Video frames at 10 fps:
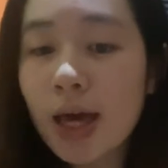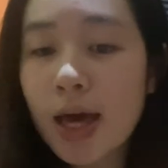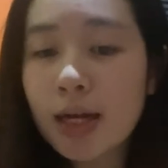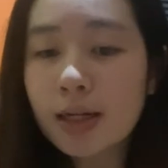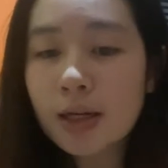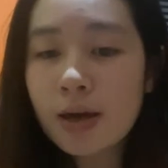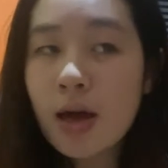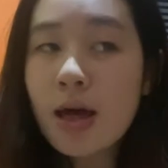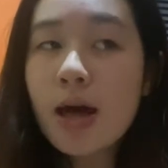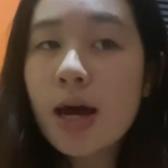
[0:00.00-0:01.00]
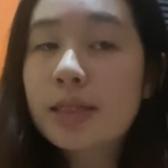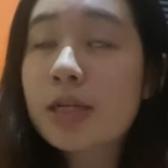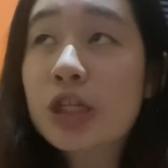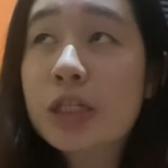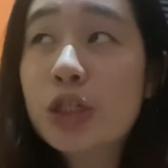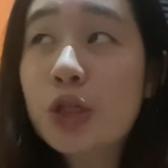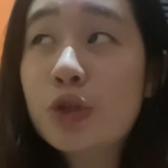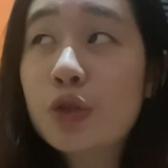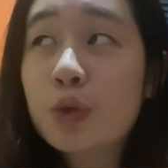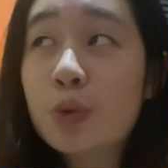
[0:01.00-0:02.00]
And I suggest you
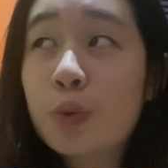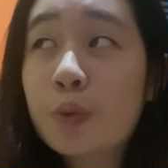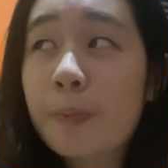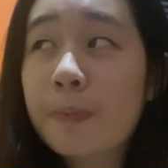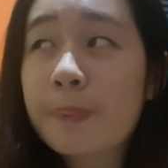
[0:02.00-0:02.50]
to